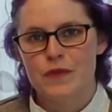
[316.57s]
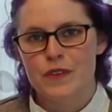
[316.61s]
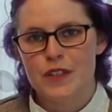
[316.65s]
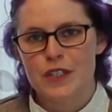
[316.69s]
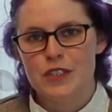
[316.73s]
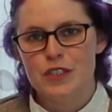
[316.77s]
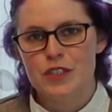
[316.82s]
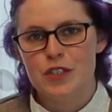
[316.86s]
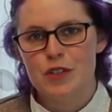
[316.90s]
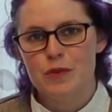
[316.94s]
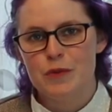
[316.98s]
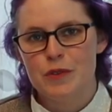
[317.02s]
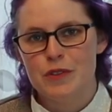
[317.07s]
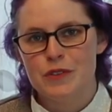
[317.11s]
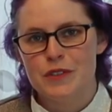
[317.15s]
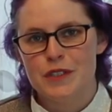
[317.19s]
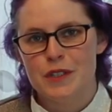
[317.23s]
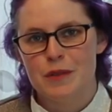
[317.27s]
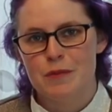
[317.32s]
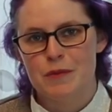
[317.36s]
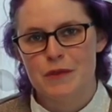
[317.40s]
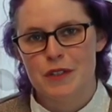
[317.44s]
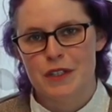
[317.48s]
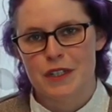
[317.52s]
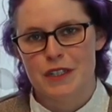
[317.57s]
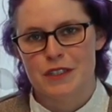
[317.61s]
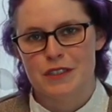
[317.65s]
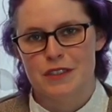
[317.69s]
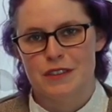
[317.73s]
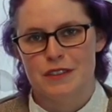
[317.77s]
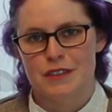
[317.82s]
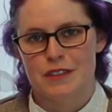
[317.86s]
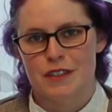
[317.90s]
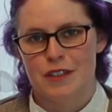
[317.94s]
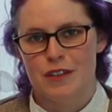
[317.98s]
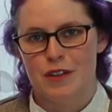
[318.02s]
Digital museum
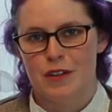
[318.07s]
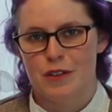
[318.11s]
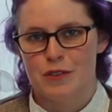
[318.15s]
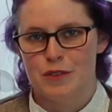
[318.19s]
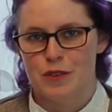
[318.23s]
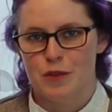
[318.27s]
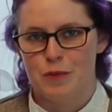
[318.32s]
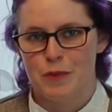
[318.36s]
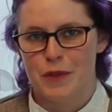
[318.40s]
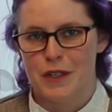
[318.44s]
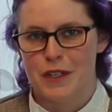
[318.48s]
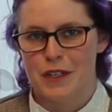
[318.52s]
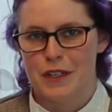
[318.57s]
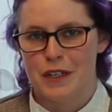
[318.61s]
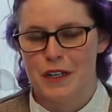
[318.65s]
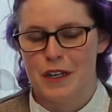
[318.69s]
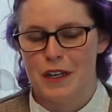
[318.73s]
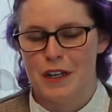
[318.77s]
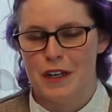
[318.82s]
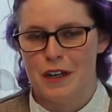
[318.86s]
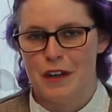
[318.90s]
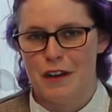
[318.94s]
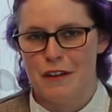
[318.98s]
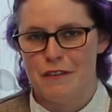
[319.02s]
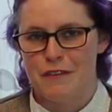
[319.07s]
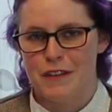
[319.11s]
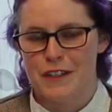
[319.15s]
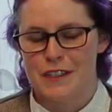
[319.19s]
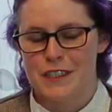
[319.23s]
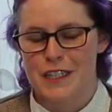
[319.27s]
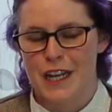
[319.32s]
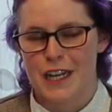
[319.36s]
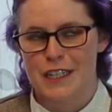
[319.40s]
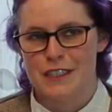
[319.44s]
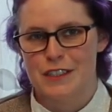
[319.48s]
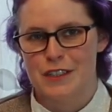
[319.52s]
collections can also be a
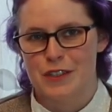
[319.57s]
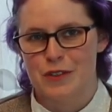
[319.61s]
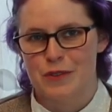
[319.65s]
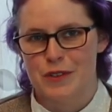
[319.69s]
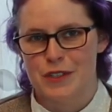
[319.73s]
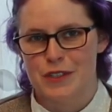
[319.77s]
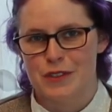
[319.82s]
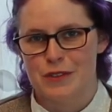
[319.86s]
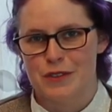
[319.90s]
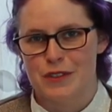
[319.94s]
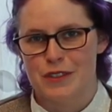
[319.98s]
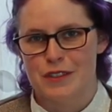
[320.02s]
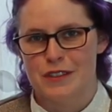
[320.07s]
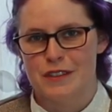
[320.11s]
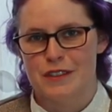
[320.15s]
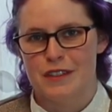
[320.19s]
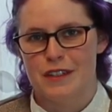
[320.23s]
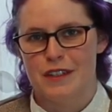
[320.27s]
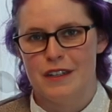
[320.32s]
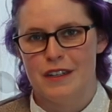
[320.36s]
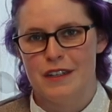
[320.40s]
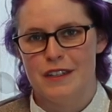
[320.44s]
fantastic resource,